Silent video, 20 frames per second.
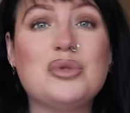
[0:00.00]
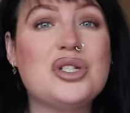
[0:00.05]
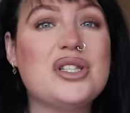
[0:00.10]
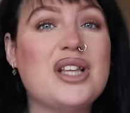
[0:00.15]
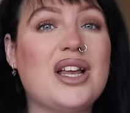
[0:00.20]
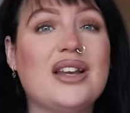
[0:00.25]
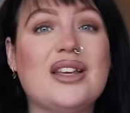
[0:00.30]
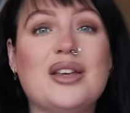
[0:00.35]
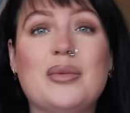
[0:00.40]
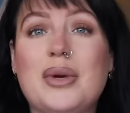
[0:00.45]
just
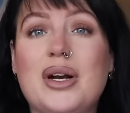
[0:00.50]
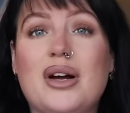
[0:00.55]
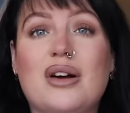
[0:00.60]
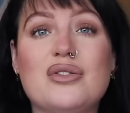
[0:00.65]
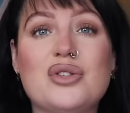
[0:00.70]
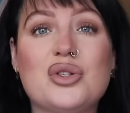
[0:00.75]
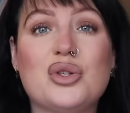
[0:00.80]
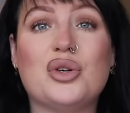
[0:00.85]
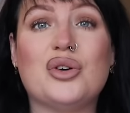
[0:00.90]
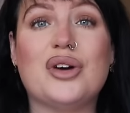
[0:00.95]
telling you my
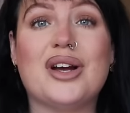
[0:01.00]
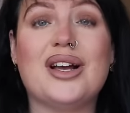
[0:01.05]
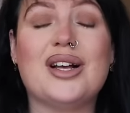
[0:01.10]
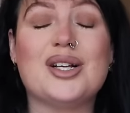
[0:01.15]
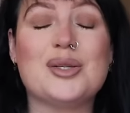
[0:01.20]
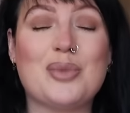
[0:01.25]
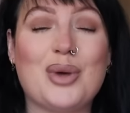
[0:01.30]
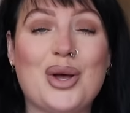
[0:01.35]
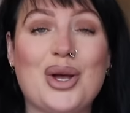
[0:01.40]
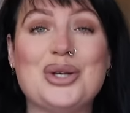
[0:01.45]
life story
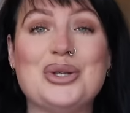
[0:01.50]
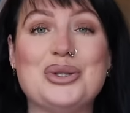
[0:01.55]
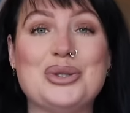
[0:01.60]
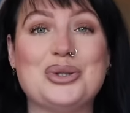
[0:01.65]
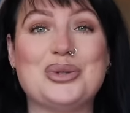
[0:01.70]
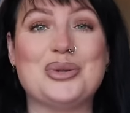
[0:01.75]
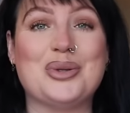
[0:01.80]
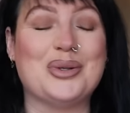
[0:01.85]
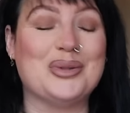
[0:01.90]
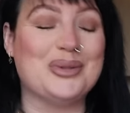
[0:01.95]
as per
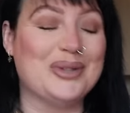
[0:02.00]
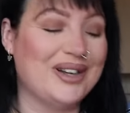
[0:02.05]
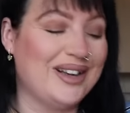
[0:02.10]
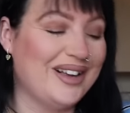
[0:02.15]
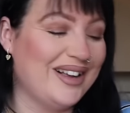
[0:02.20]
usual.